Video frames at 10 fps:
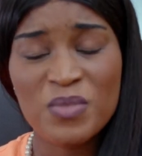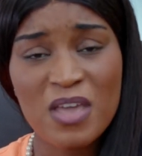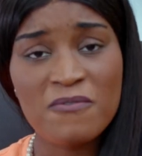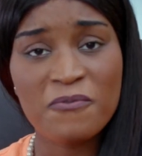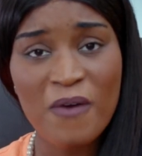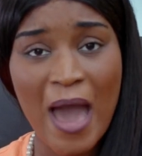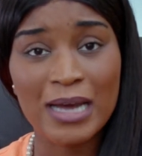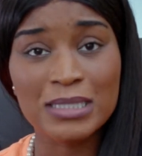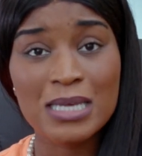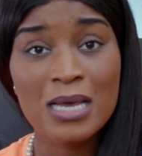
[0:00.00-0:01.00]
In
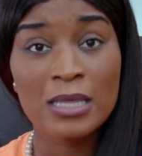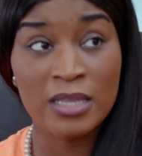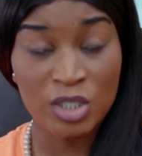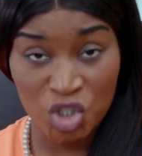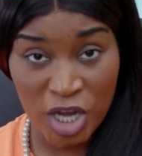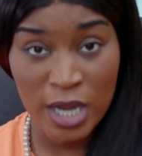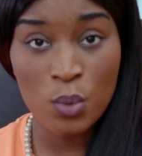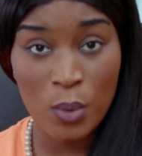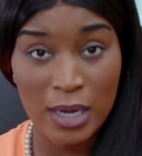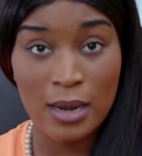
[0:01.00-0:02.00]
fact, the
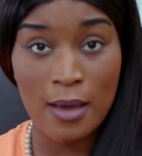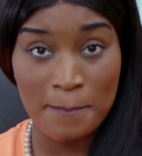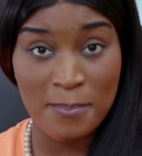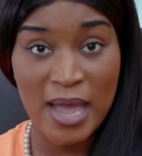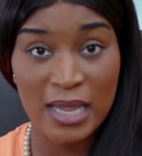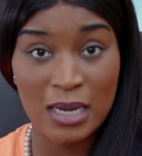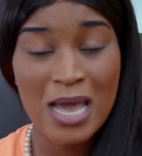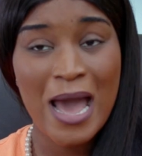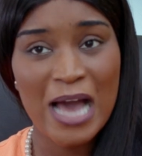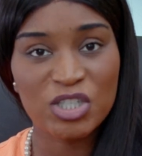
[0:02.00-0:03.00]
genuine men
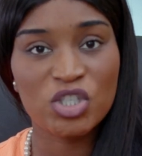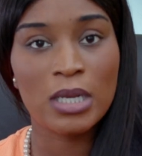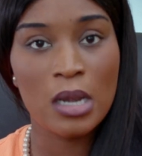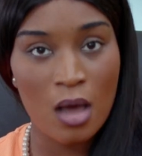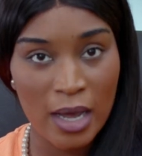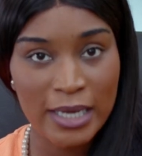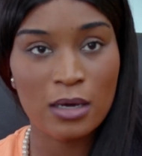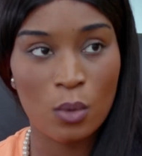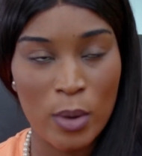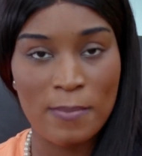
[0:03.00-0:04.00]
actually
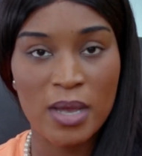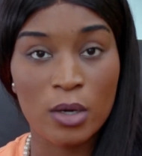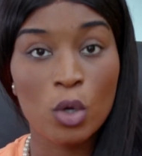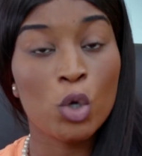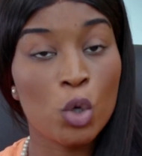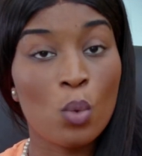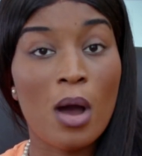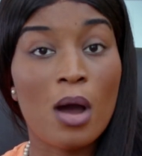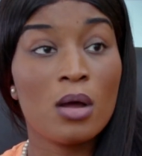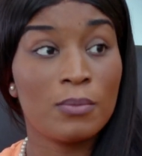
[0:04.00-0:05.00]
like women who
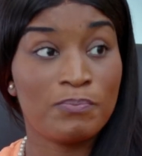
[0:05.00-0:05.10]
are